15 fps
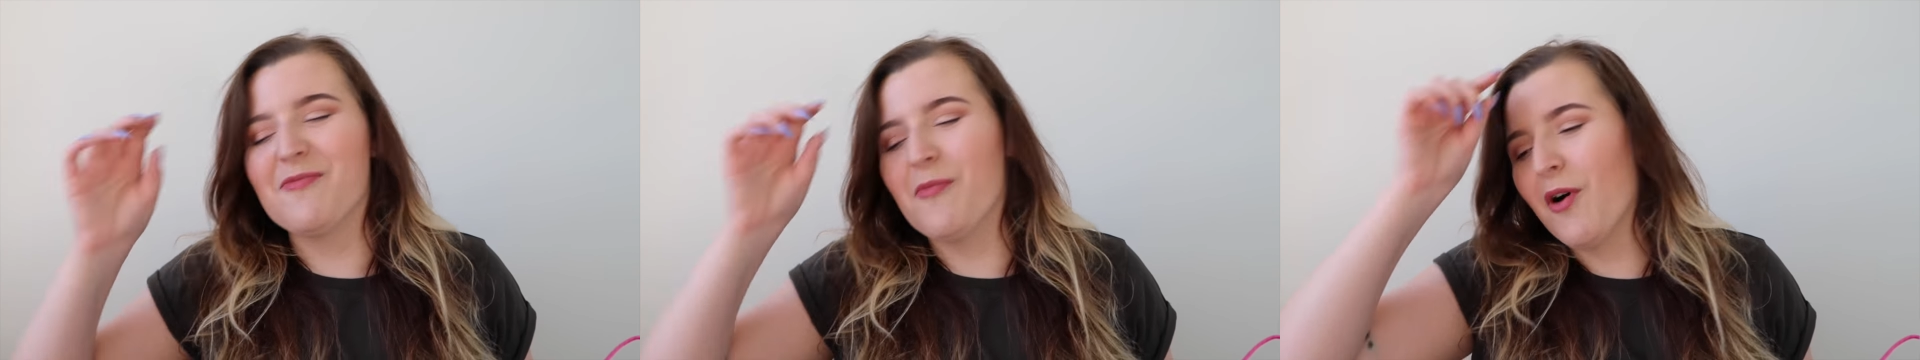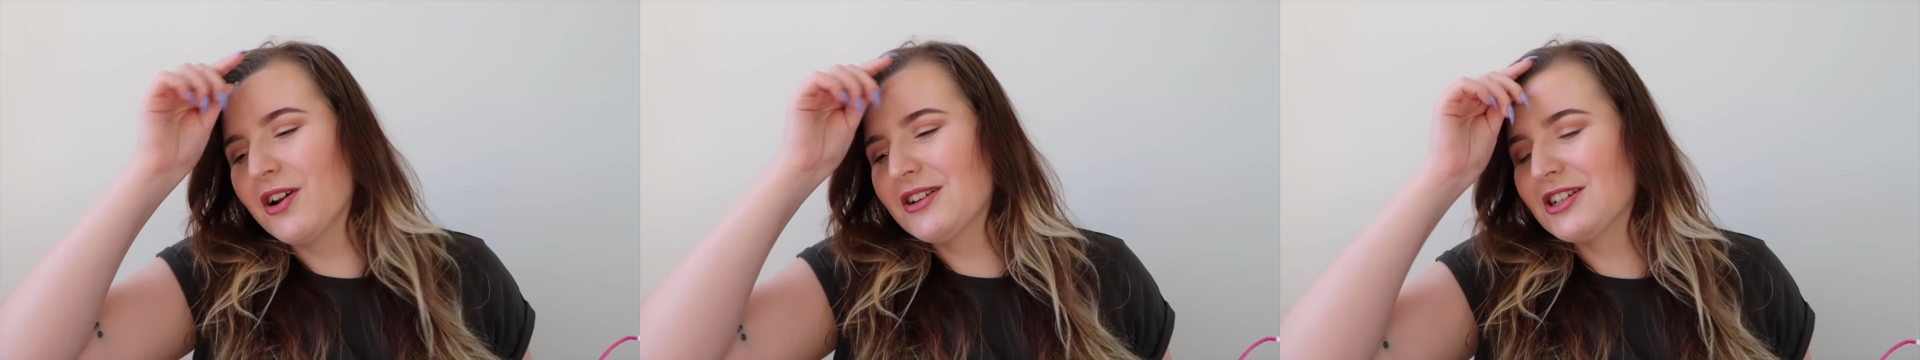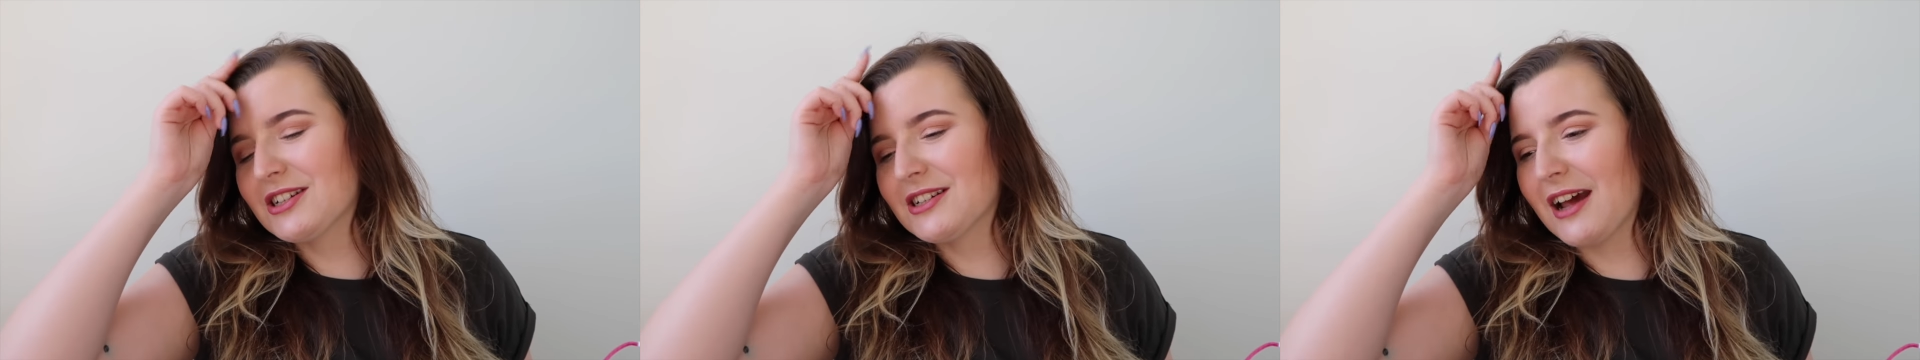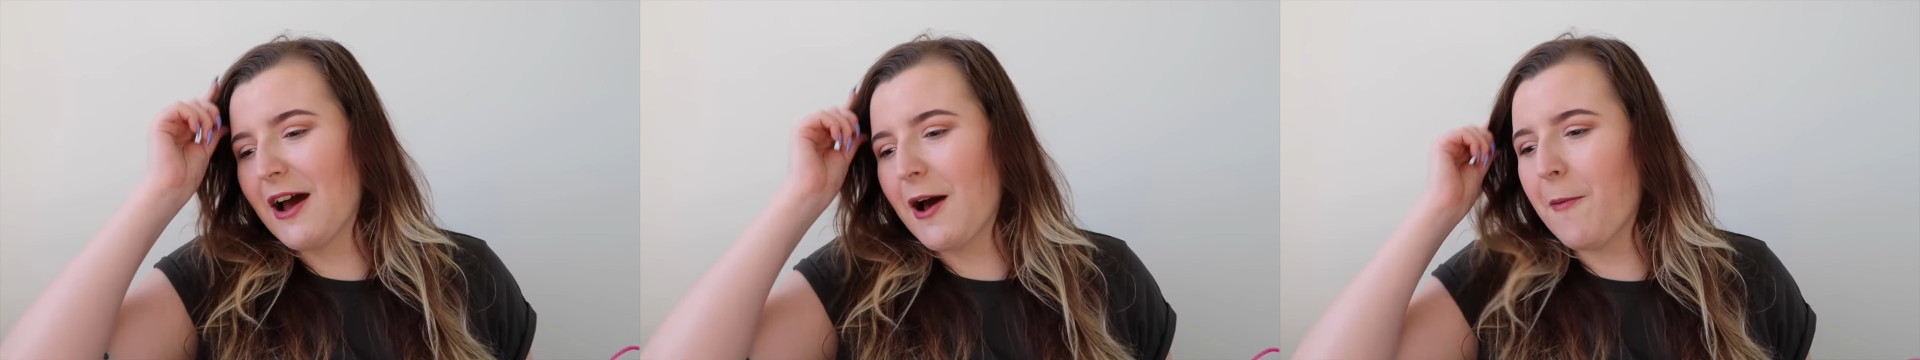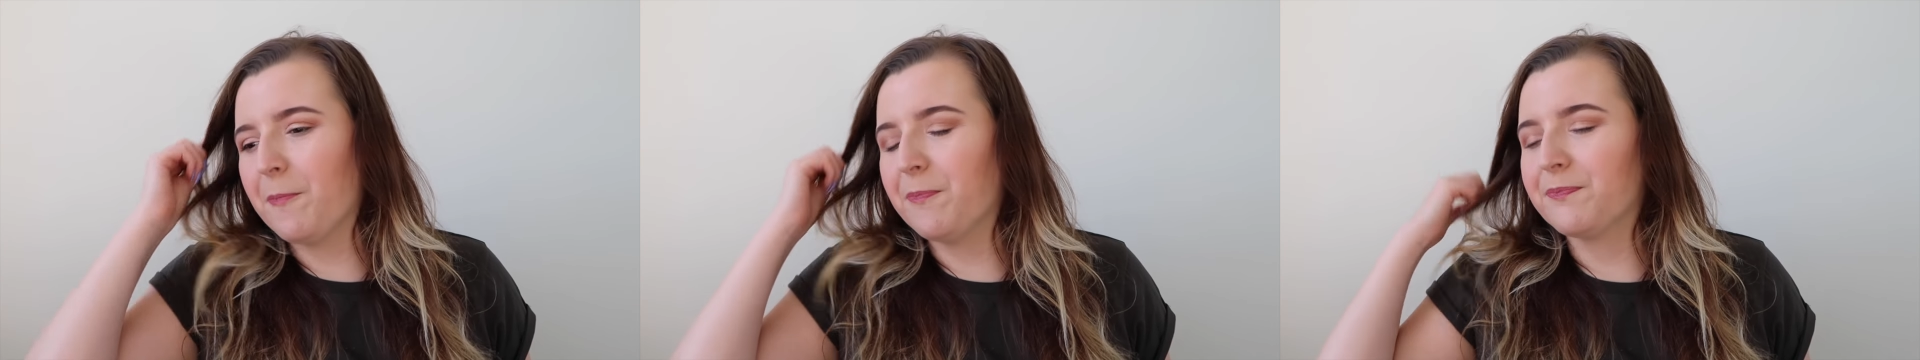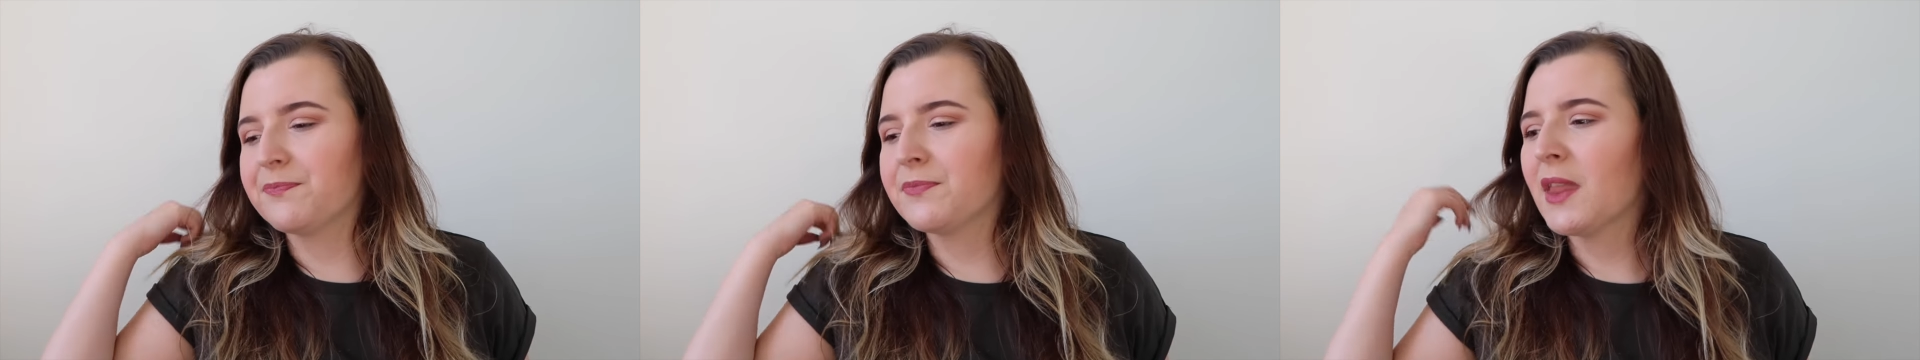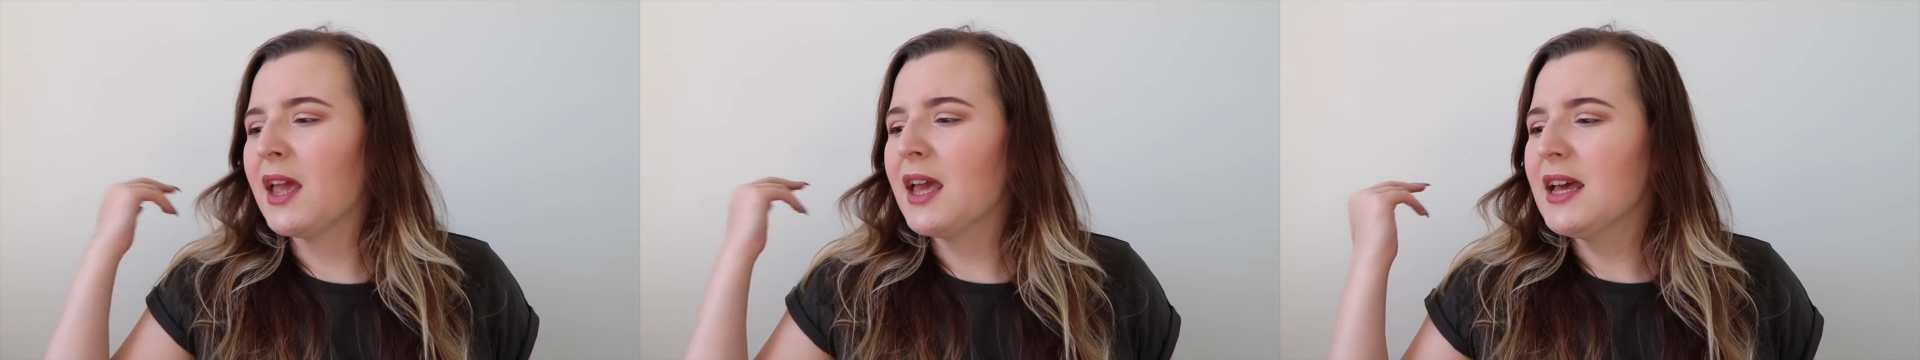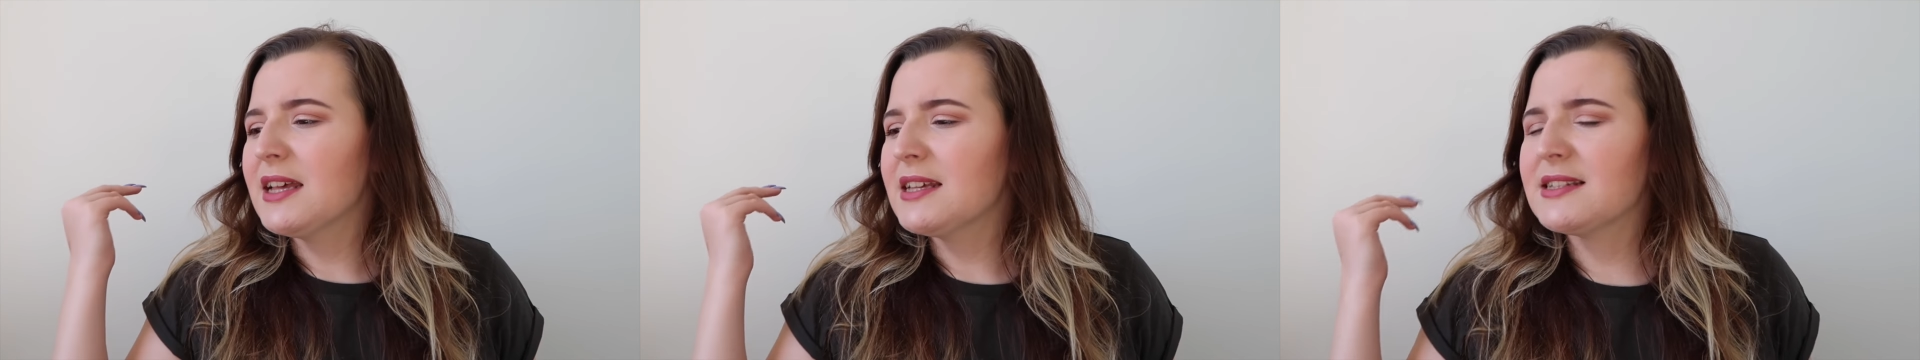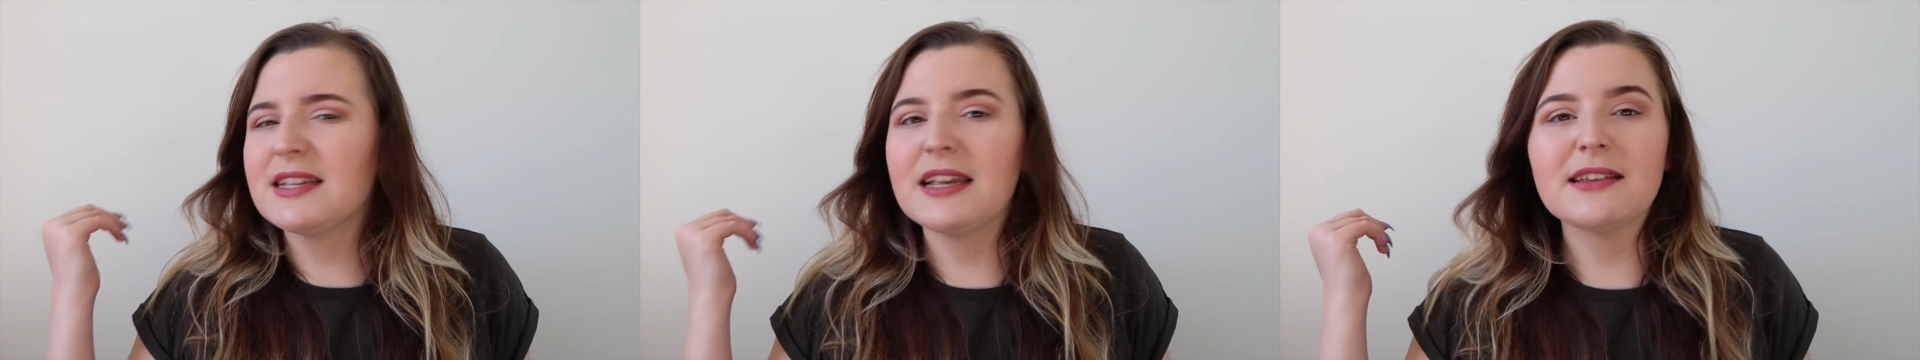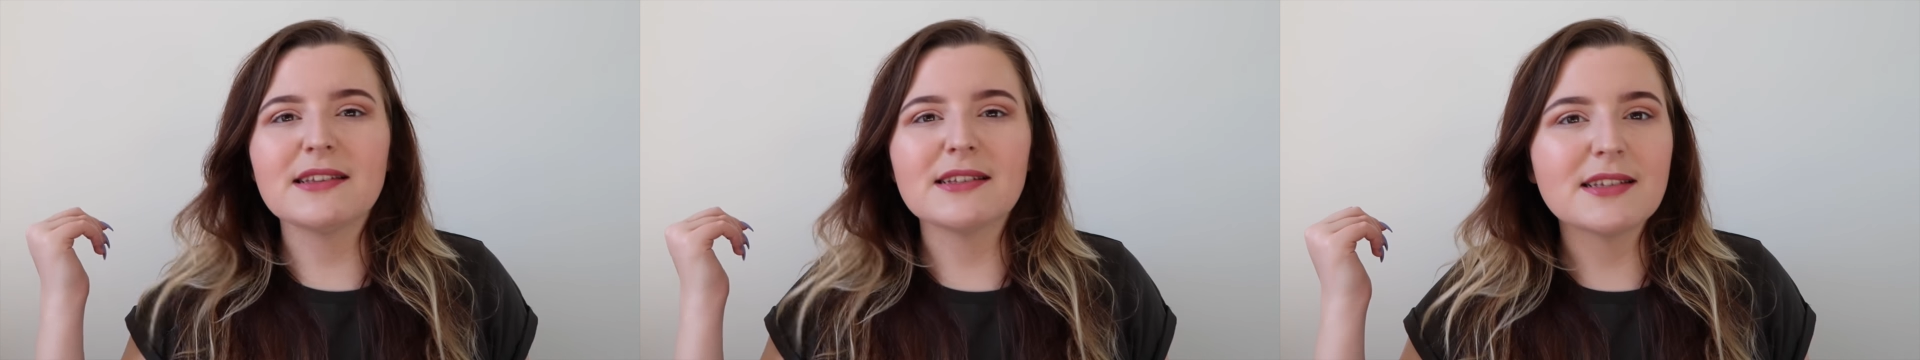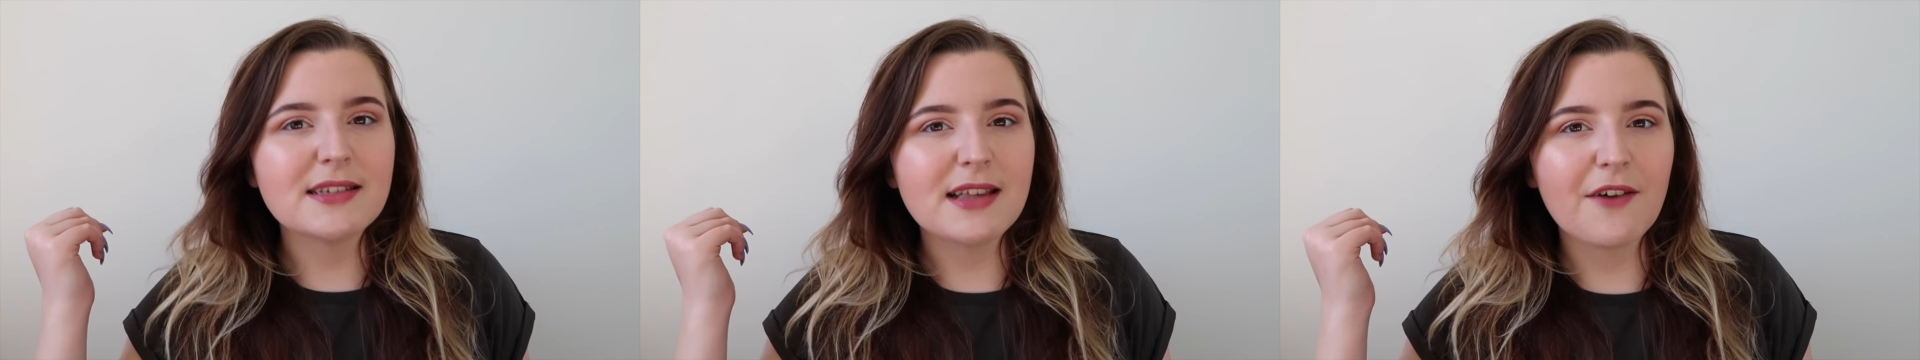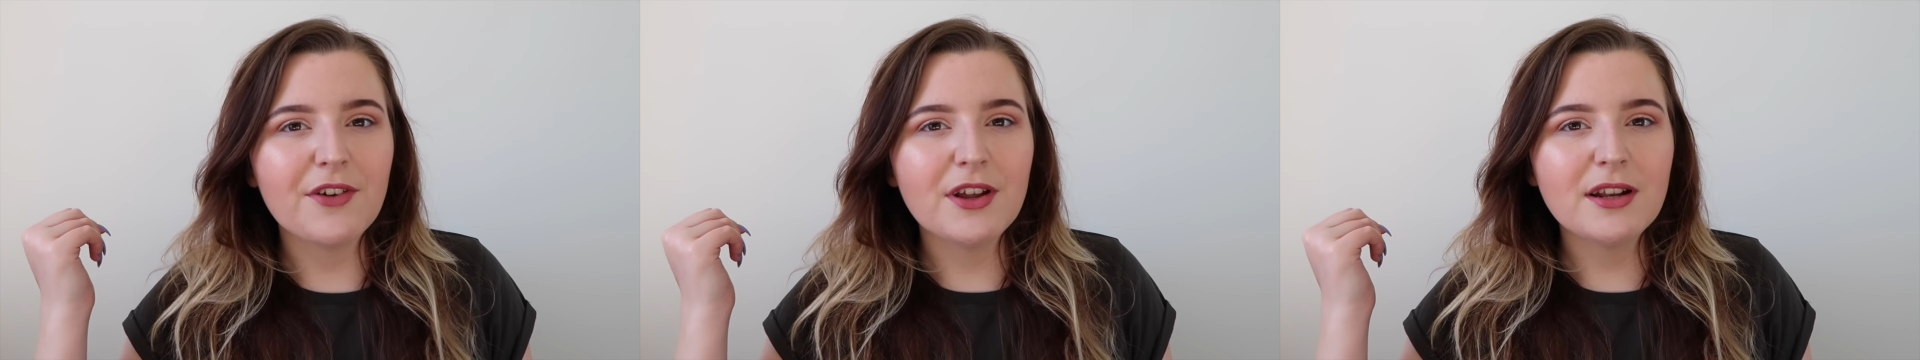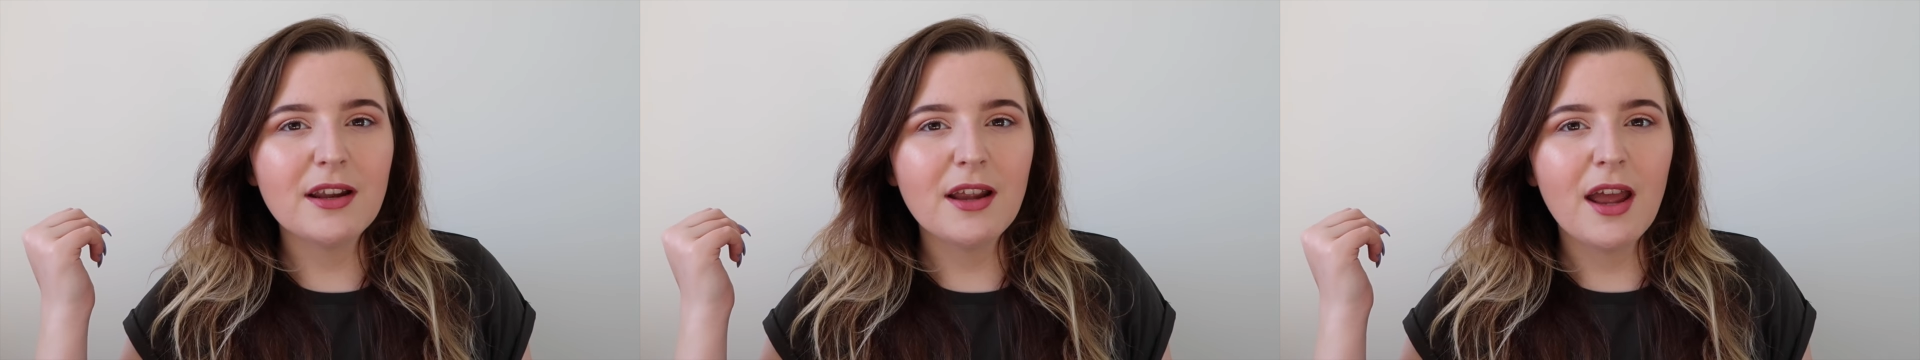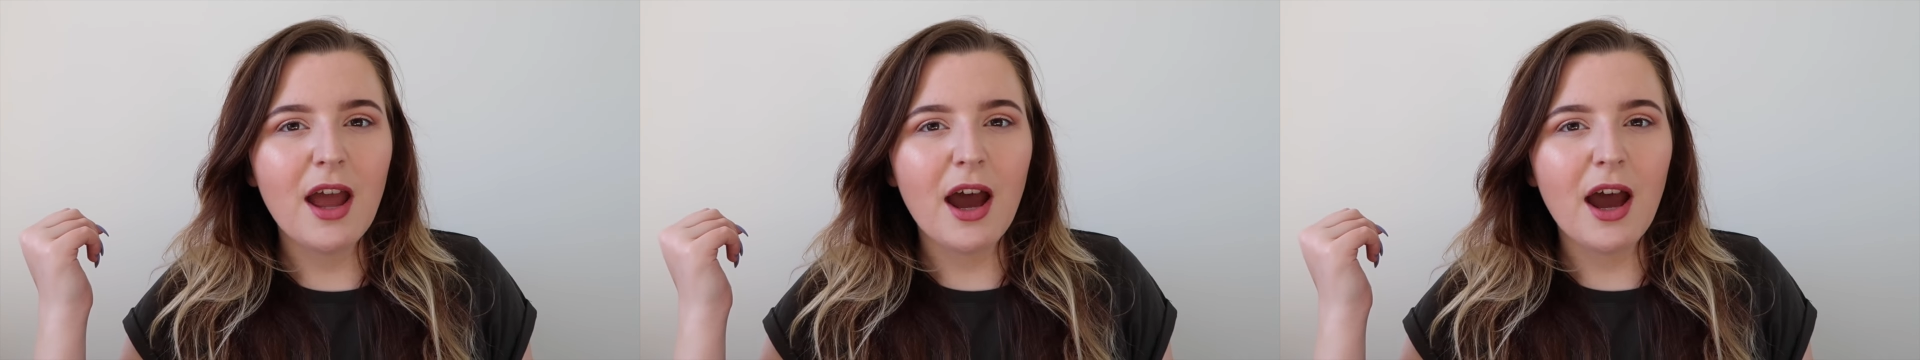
watched season 7.